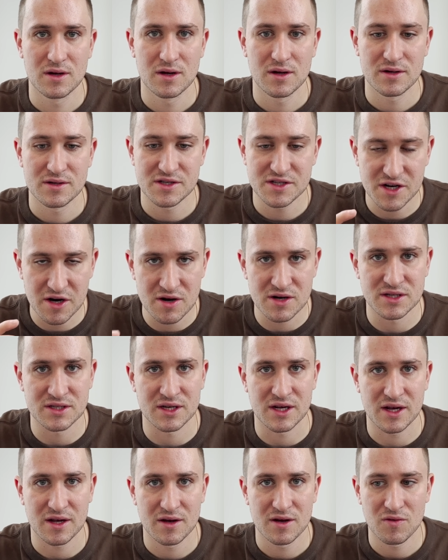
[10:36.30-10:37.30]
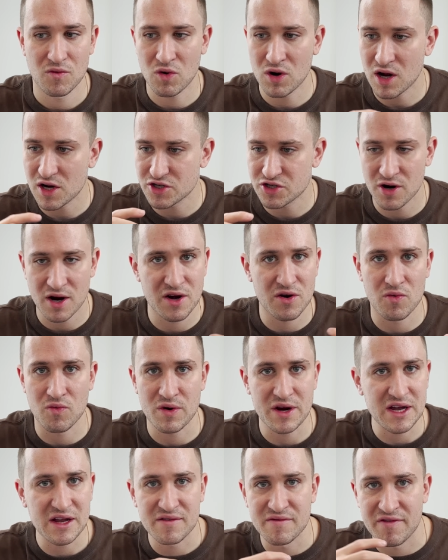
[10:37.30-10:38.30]
Seriously, we're not trying to
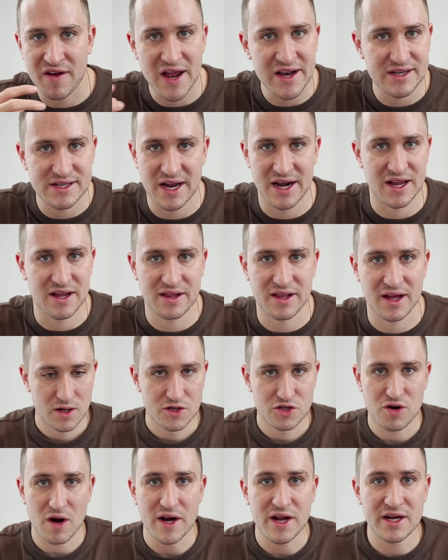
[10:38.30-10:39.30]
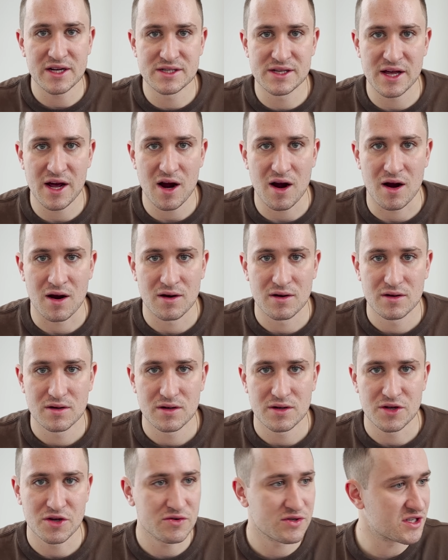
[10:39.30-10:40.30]
reinvent anything. Trading is there.
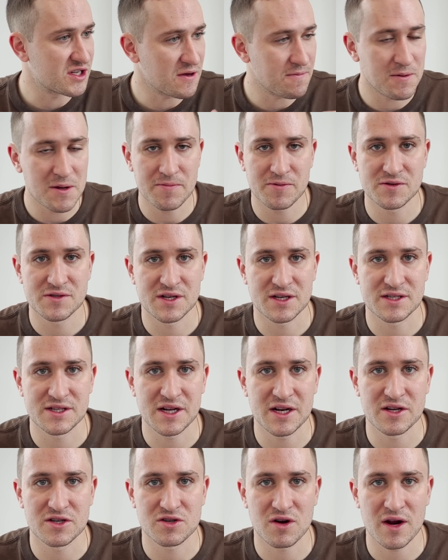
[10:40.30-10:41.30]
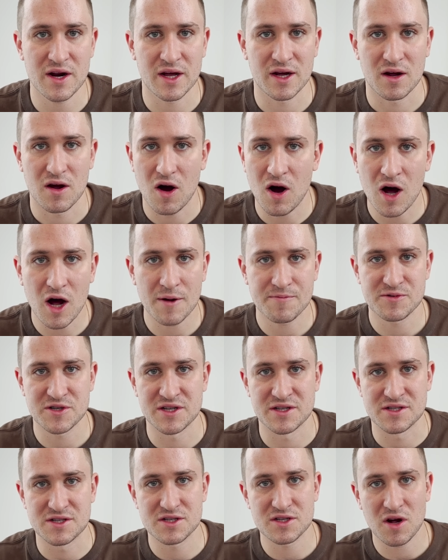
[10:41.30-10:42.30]
You see people succeed at trading
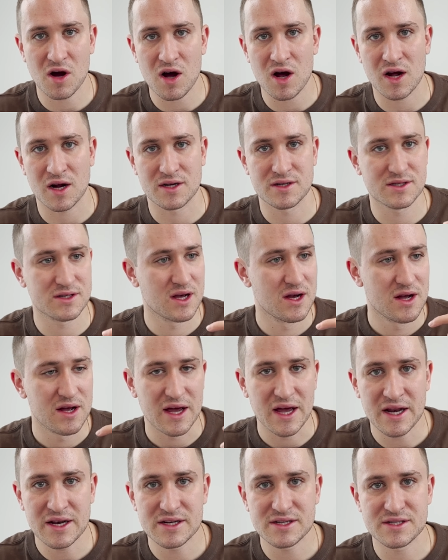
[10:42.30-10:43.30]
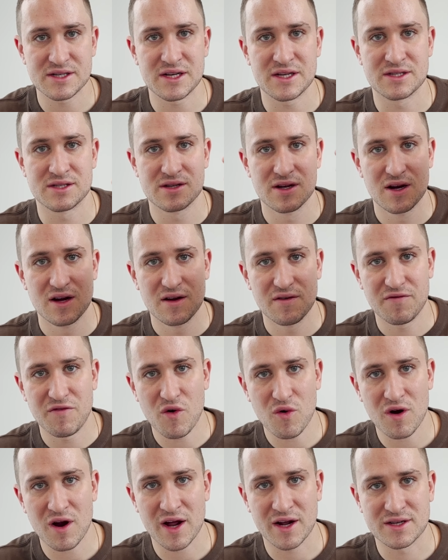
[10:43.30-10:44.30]
options, stocks, indices,
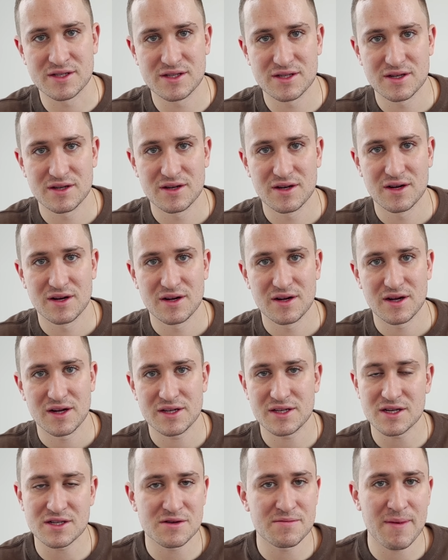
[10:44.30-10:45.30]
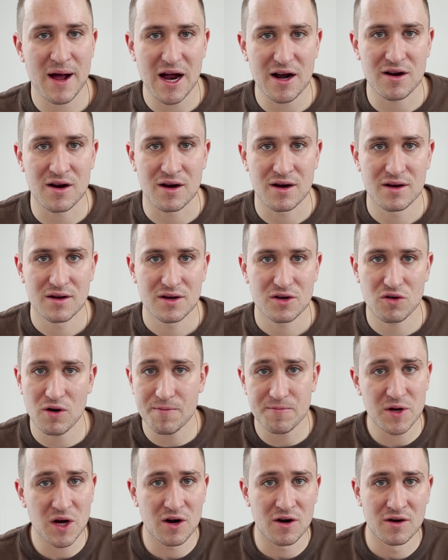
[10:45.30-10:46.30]
forex. It doesn't matter.
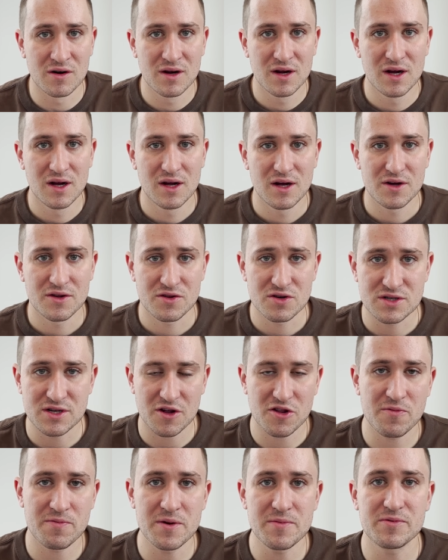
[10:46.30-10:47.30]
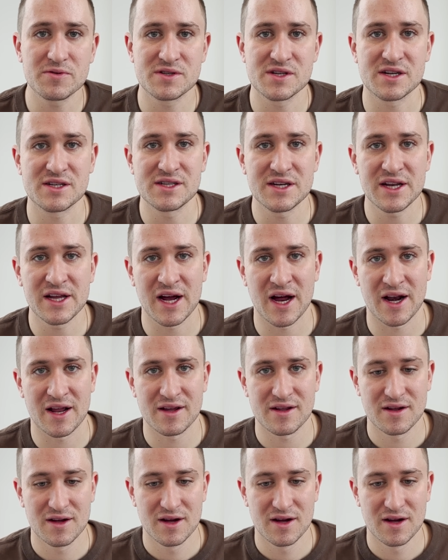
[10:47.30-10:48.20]
Crypto, there's other people succeeding at it.